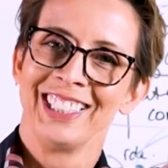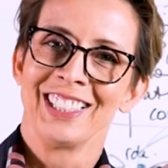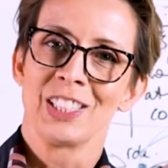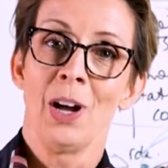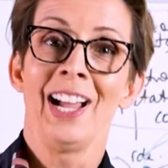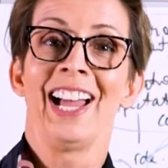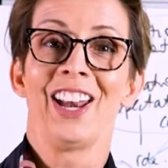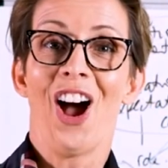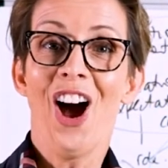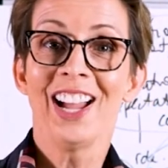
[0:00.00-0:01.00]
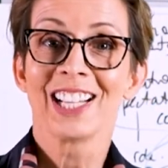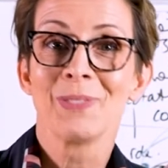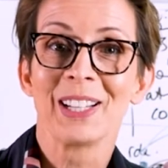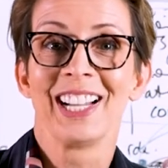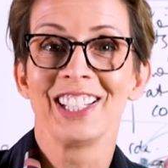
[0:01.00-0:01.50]
So I had high
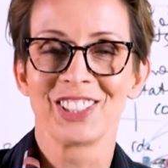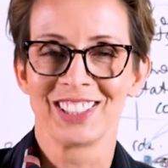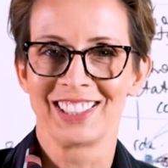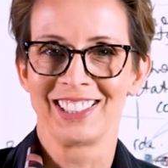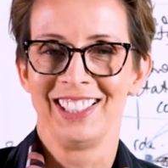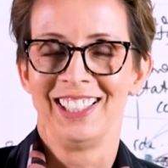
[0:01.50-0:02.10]
expectations